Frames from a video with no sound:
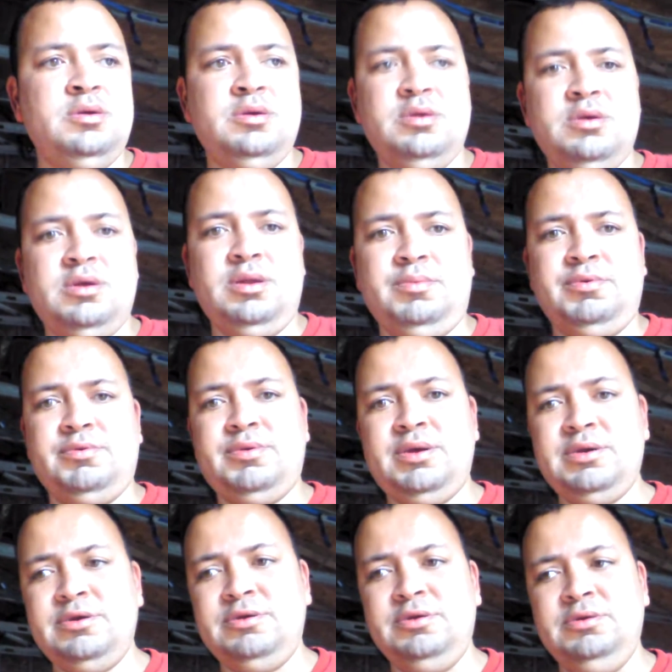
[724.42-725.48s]
Now I'm trying to
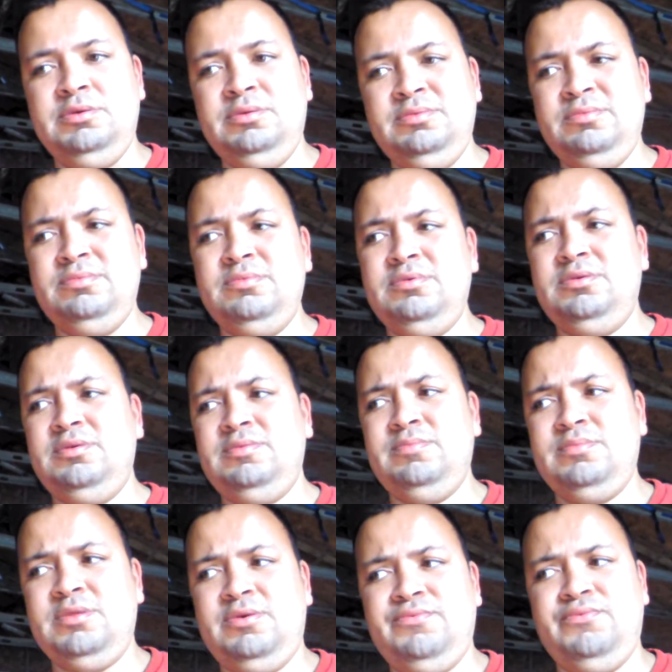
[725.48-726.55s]
do a
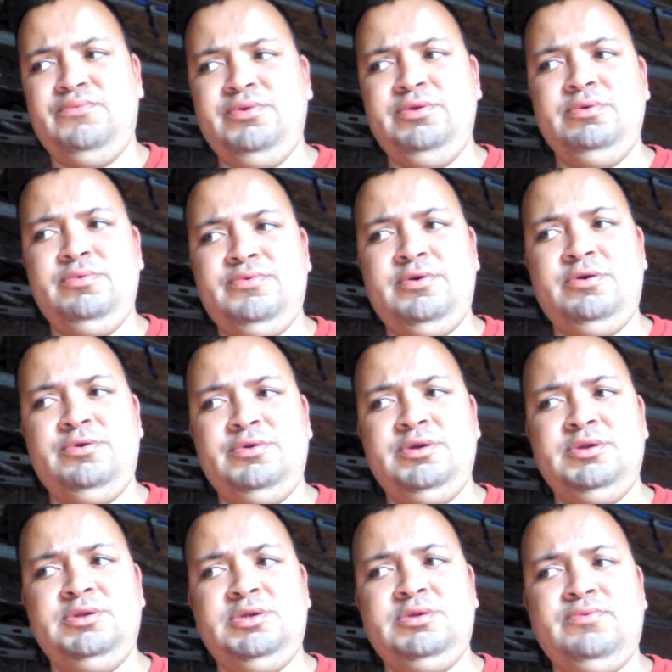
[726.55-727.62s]
review of ROH
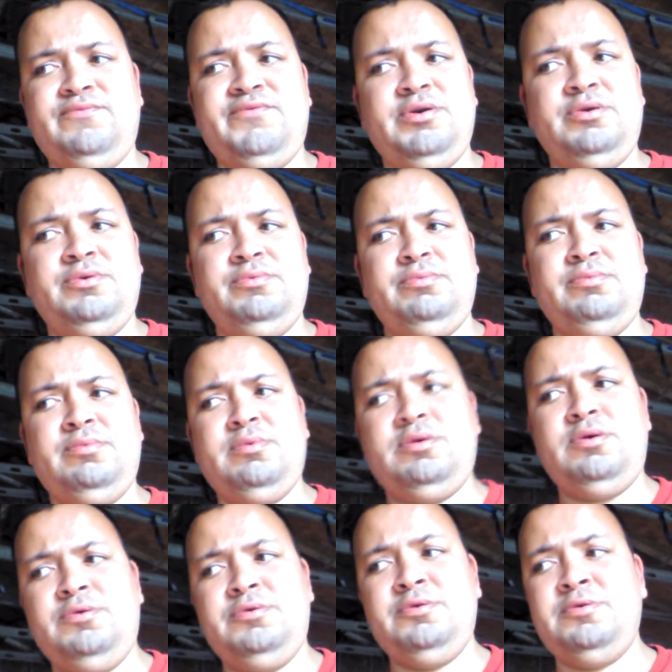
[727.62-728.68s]
Field of
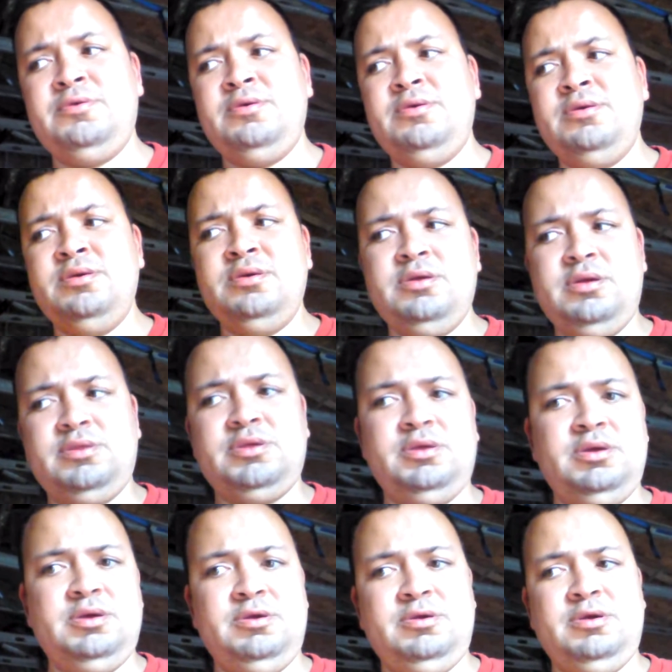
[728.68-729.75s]
Honor. Let's see how
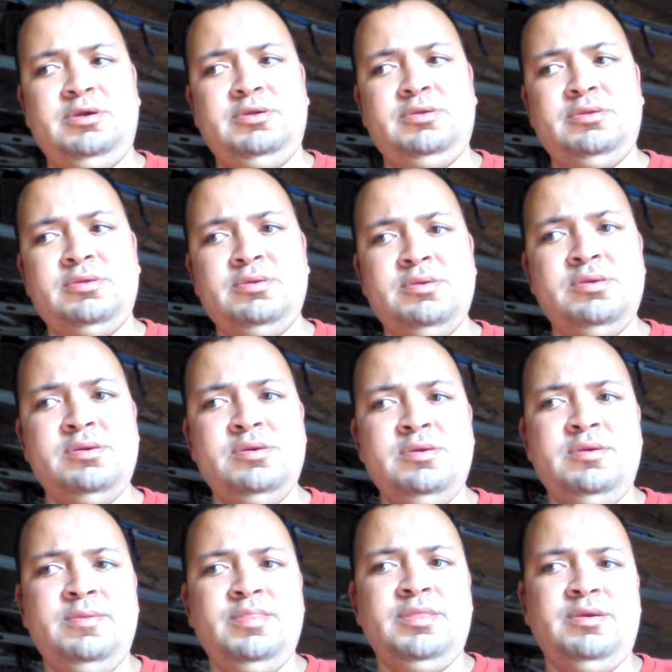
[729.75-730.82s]
it goes,
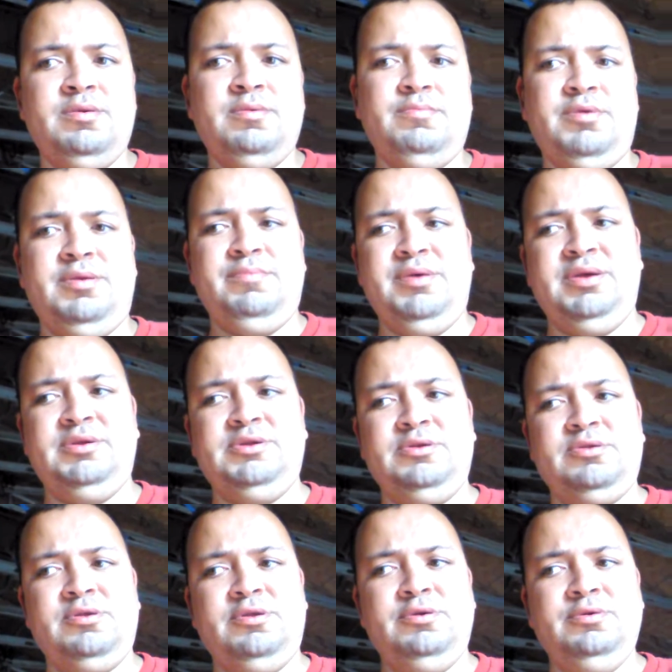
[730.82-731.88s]
but I may just
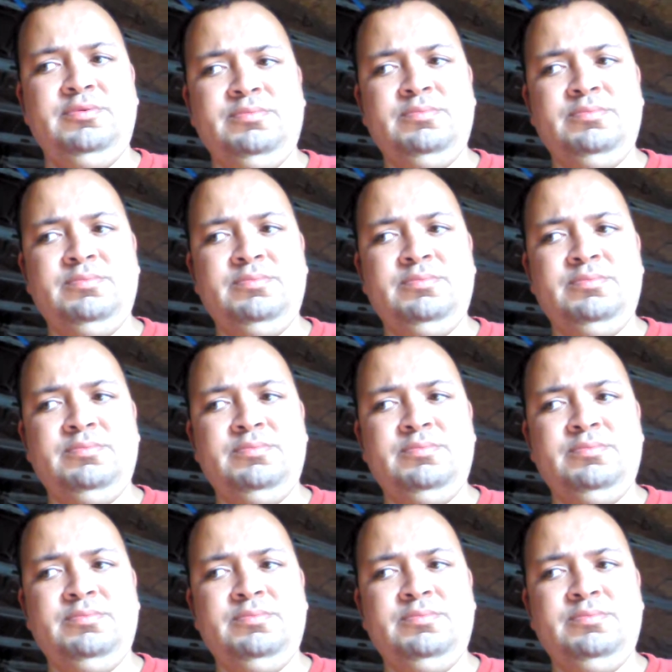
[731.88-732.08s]
do